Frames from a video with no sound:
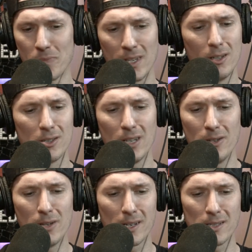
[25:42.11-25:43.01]
He goes, yeah,
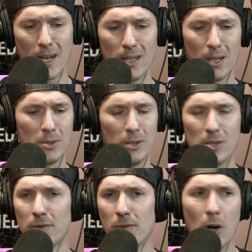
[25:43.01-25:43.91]
you got to sign up, dude. It's
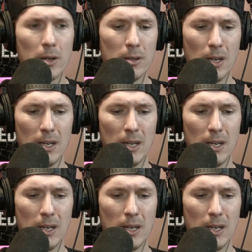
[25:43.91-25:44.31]
fun.